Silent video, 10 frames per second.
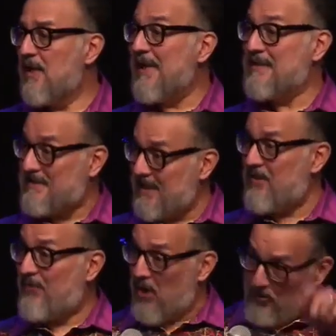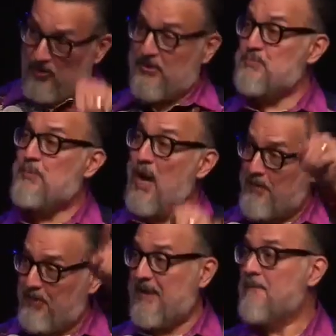In the city of Pharr, on this
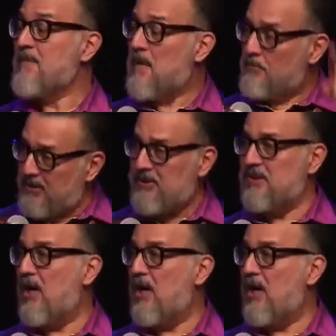property, preaching